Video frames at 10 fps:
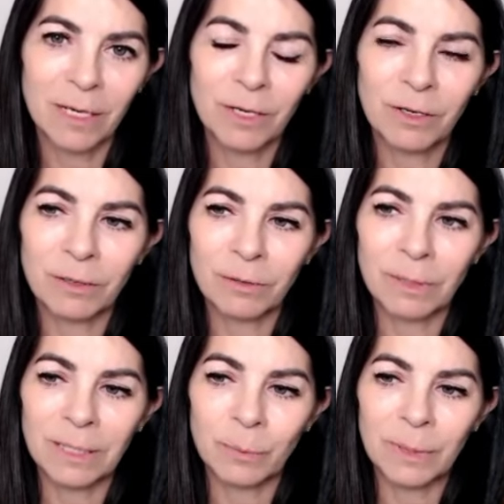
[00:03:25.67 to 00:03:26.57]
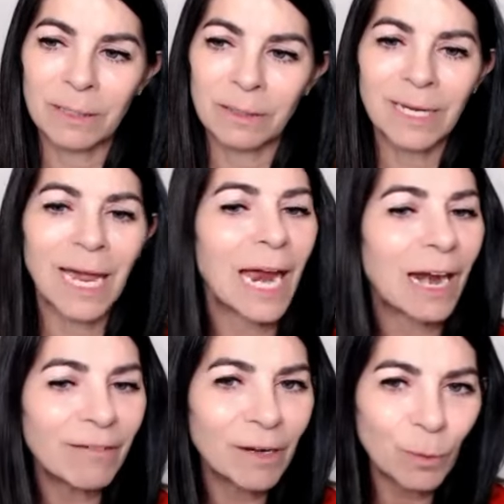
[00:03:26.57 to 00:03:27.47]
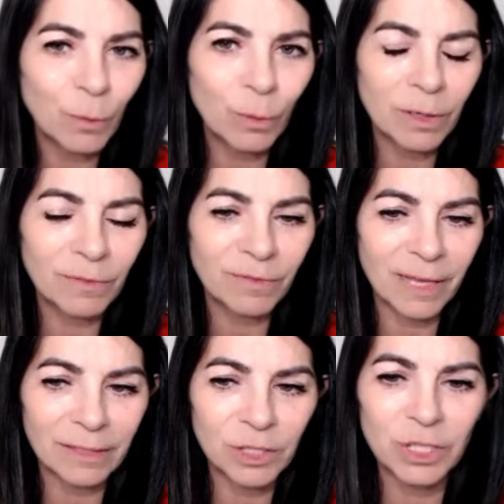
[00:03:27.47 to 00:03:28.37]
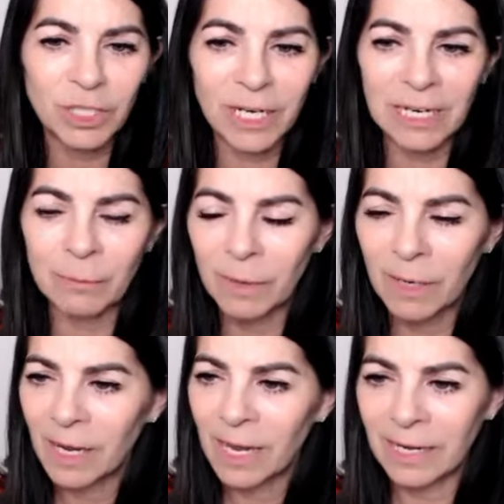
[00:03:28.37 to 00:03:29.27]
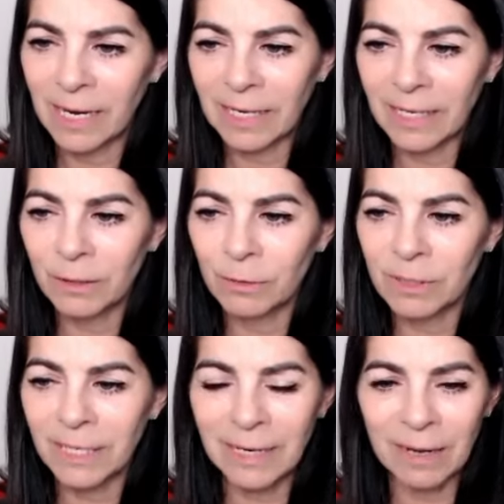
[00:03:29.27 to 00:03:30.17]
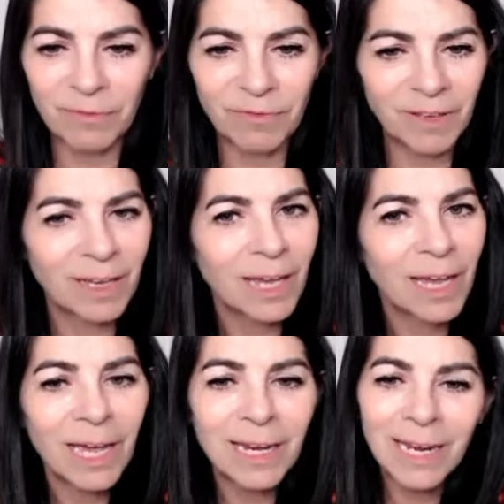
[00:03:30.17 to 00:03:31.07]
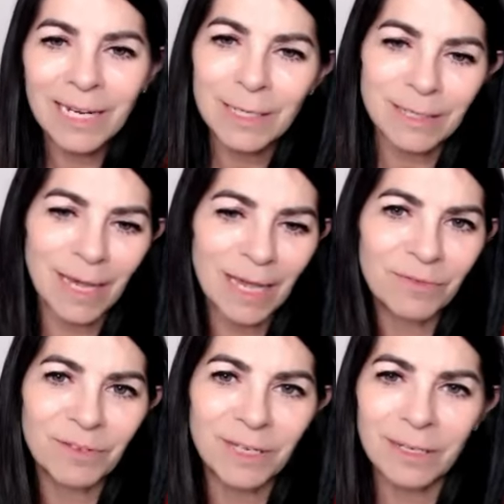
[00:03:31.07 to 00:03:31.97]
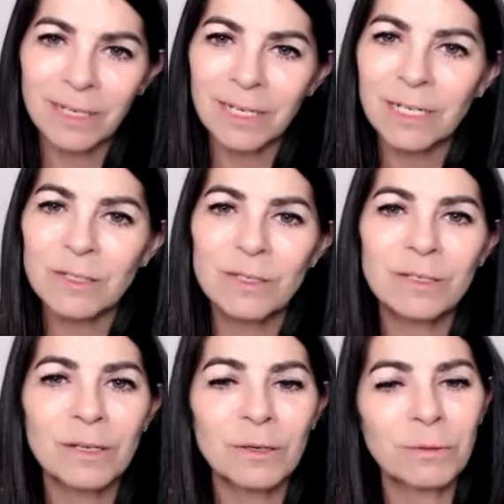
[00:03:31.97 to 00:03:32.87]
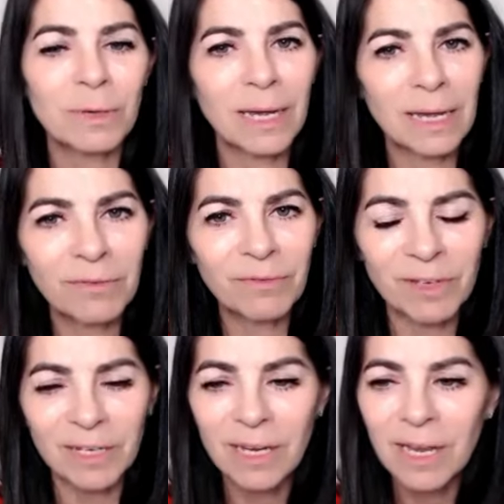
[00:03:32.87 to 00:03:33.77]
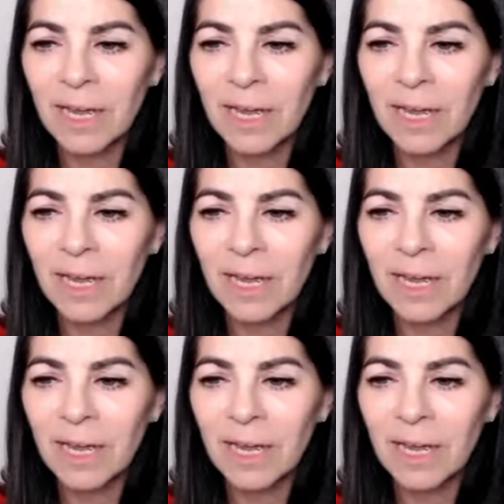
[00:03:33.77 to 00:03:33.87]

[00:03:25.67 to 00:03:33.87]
We carry all of that shame and that guilt and that fit, and that gets heavy. It gets so heavy.